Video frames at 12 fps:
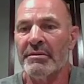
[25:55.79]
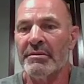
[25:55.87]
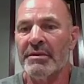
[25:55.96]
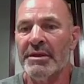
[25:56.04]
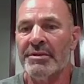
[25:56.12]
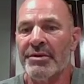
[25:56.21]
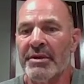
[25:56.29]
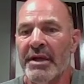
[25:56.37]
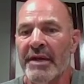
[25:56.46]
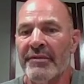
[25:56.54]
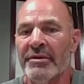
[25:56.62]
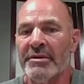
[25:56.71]
teacher
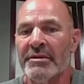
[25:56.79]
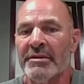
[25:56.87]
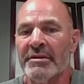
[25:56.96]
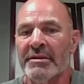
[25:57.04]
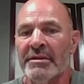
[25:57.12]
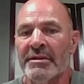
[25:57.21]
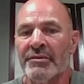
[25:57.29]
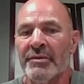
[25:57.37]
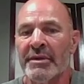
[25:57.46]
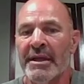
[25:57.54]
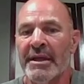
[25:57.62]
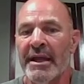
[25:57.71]
conferences, and this
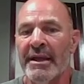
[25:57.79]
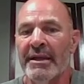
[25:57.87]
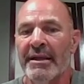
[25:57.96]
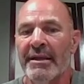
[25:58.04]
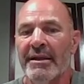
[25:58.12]
one guy